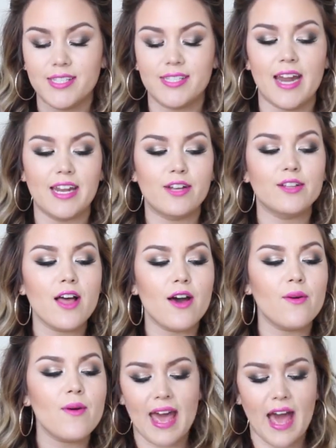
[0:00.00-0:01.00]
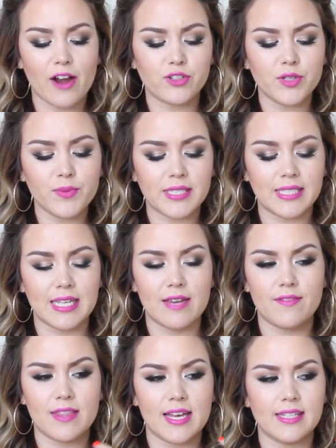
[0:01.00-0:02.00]
Steady Glow. I actually
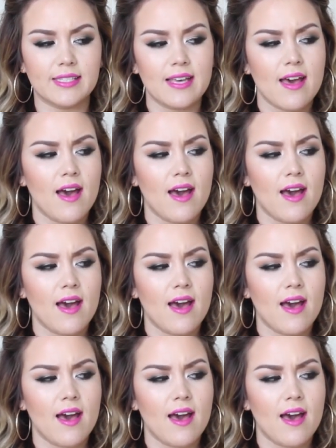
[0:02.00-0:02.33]
received this